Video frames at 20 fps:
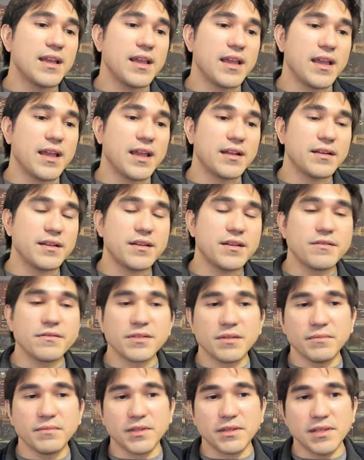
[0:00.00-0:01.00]
And here are
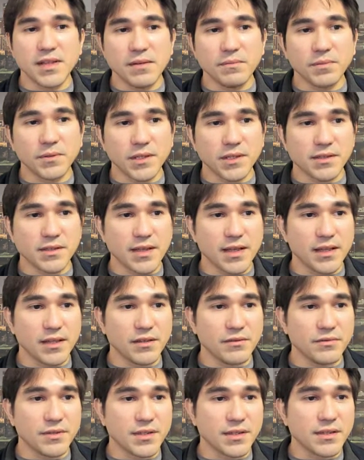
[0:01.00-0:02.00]
some of the templates that it
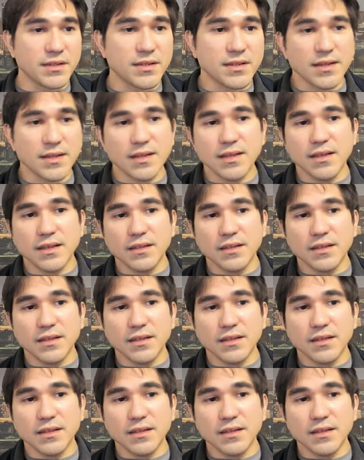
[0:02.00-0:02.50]
uses.